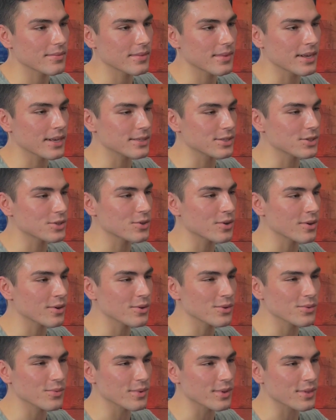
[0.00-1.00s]
I
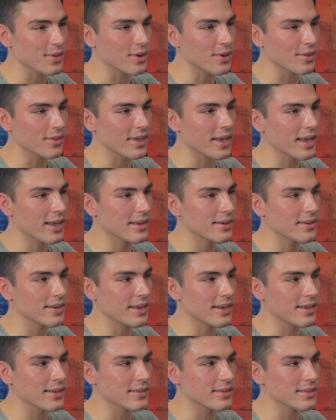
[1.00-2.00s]
struggled with all that
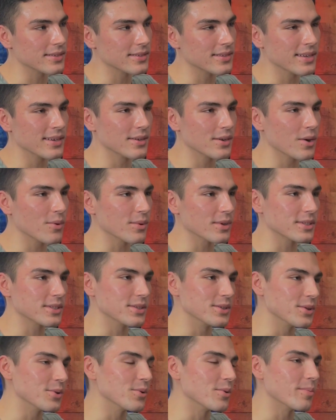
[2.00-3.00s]
and didn't know what
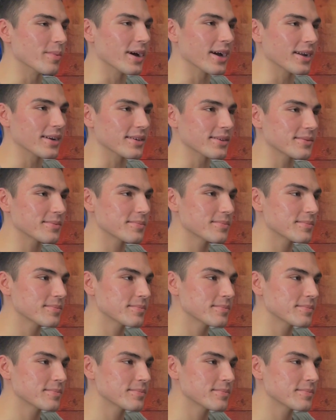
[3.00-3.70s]
to do about it.